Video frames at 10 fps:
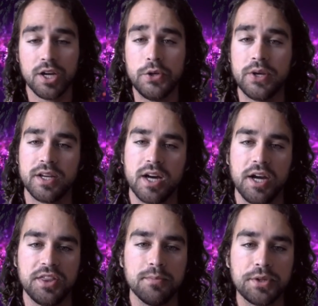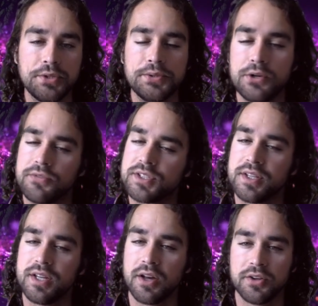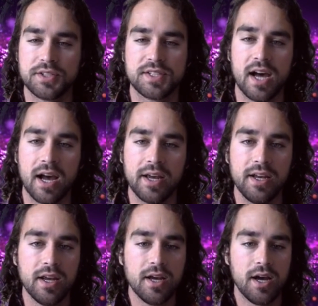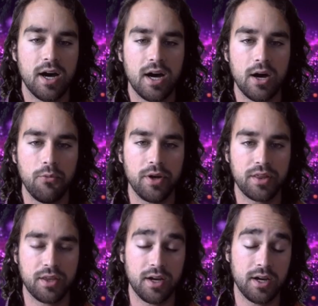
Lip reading: you can kite the balloon over to the other side with